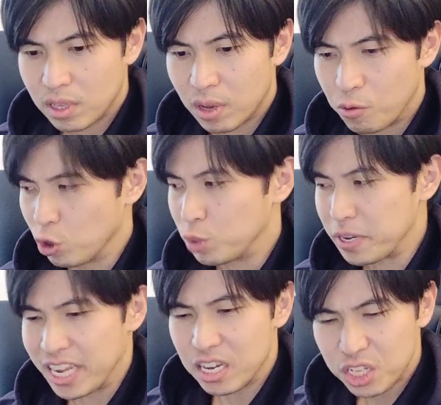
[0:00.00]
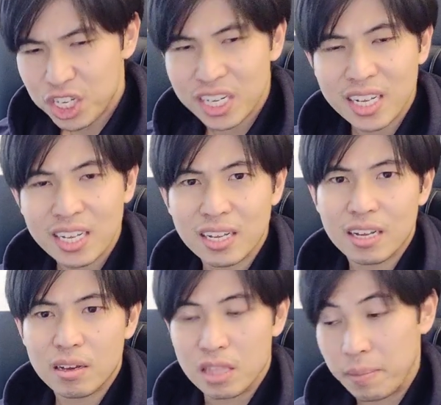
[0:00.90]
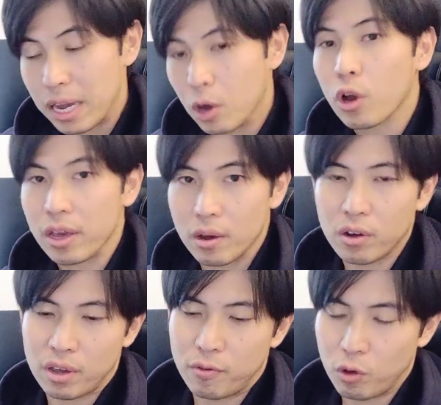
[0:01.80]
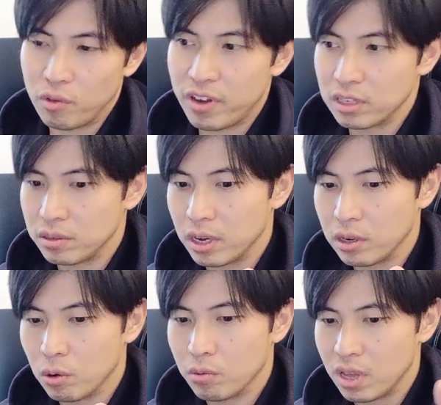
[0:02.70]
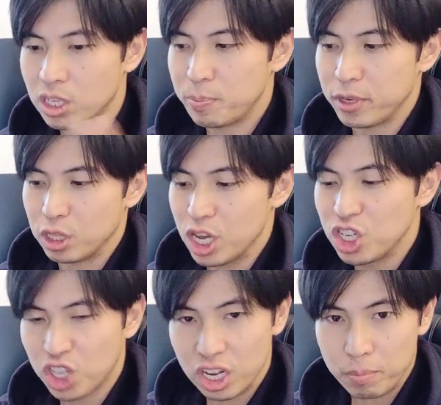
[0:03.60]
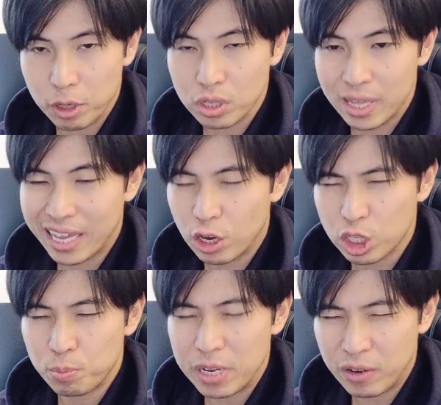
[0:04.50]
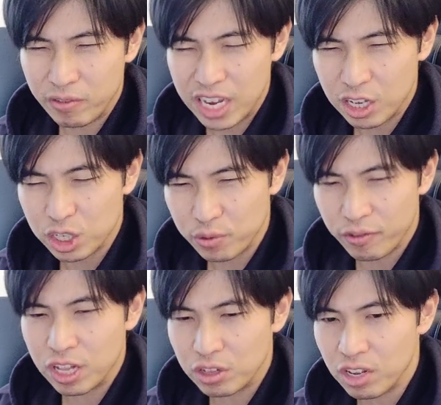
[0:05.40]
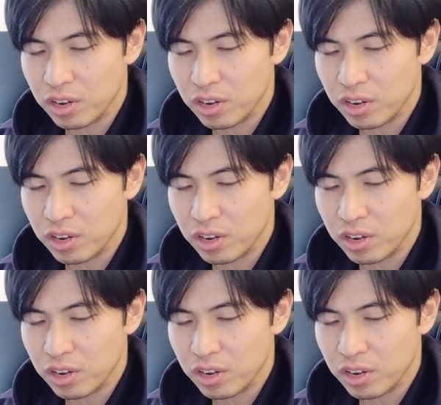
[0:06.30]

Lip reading: If who don't speak English, they might okay for defense. Yeah, you know they study, but they cannot speak English fluently.